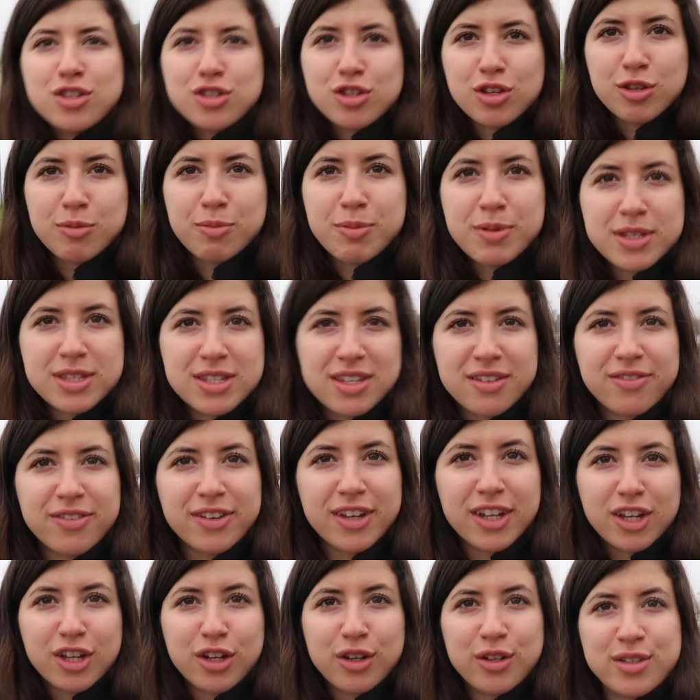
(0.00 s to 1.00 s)
So the
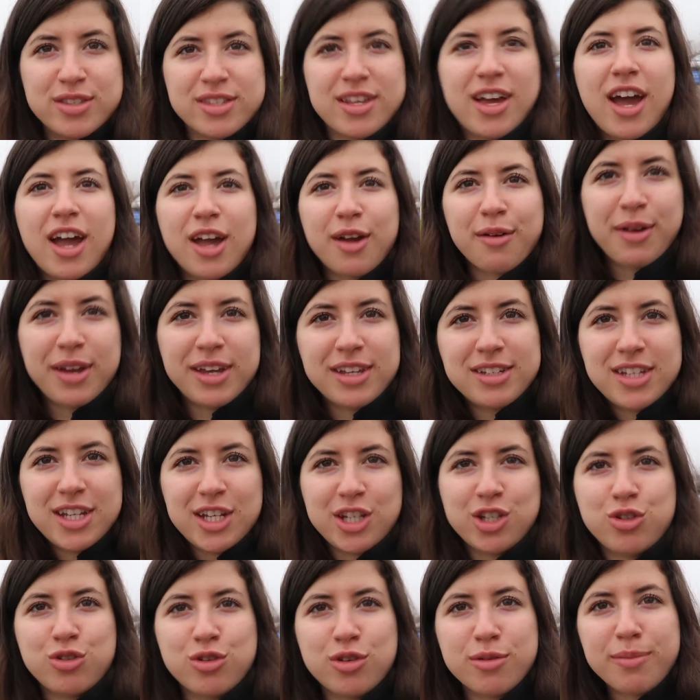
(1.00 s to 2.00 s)
Pacific Coast Highway
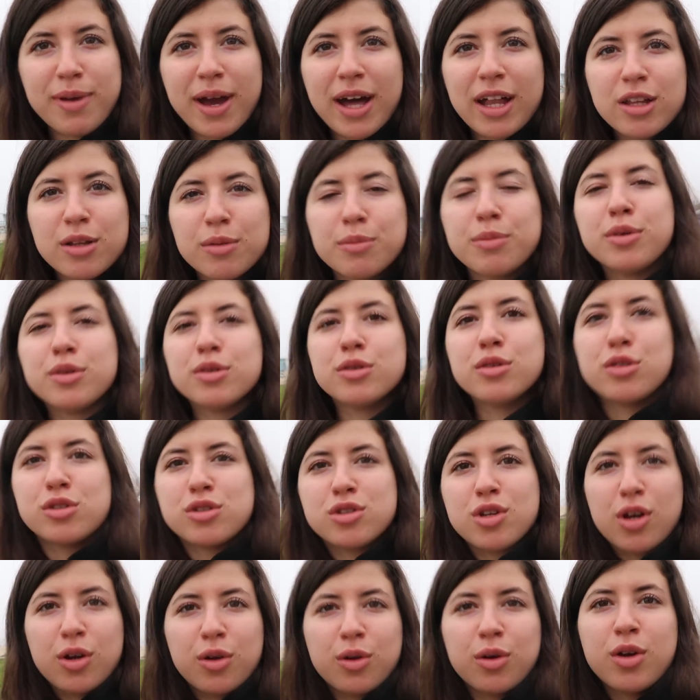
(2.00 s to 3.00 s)
takes you to Malibu.
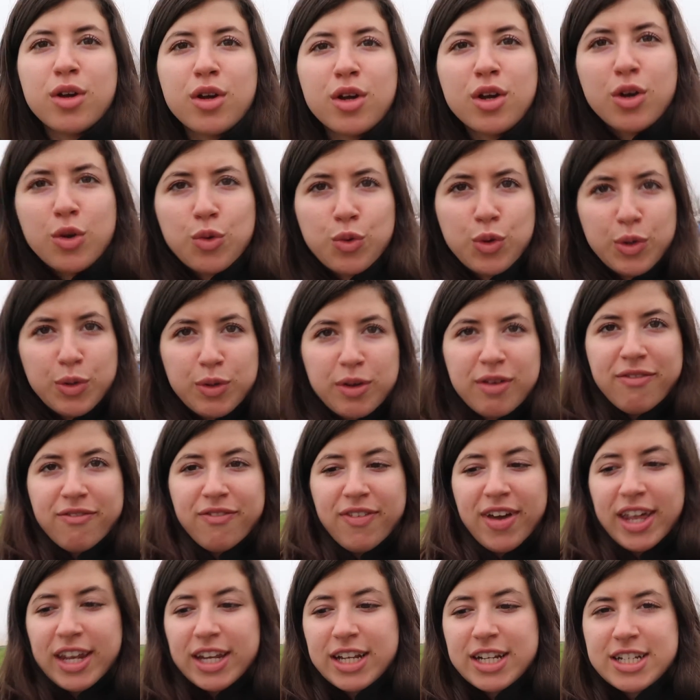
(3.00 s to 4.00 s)
So we were
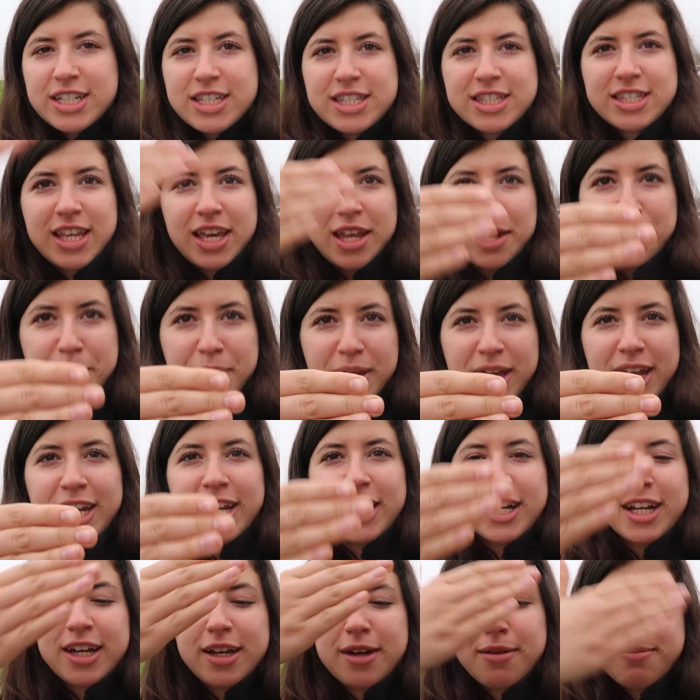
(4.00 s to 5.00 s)
in Venice, Santa
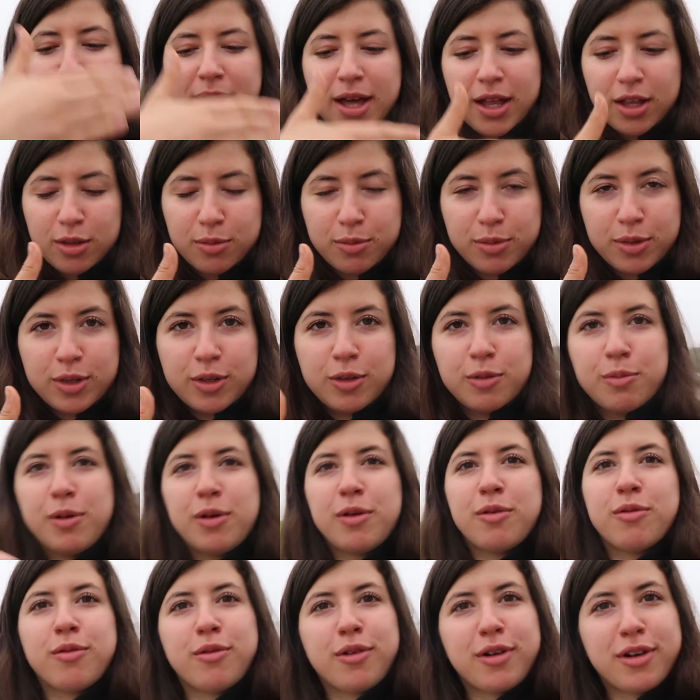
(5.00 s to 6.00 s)
Monica, and Malibu,
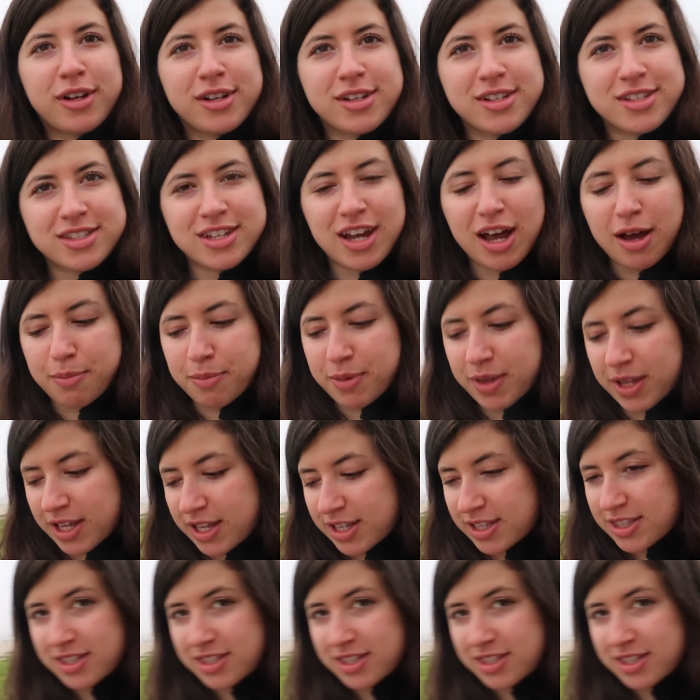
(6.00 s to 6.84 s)
but we're stopping